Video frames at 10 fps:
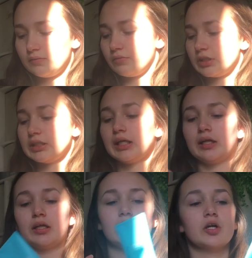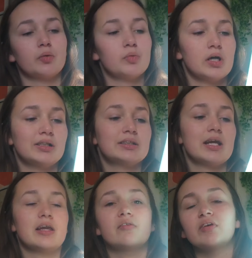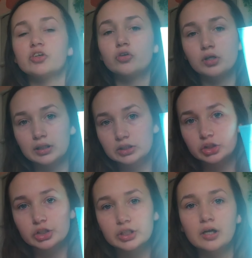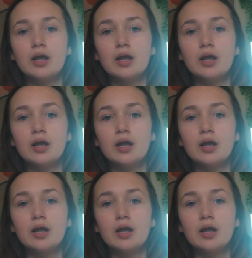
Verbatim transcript: first thing in here was a facial cleanser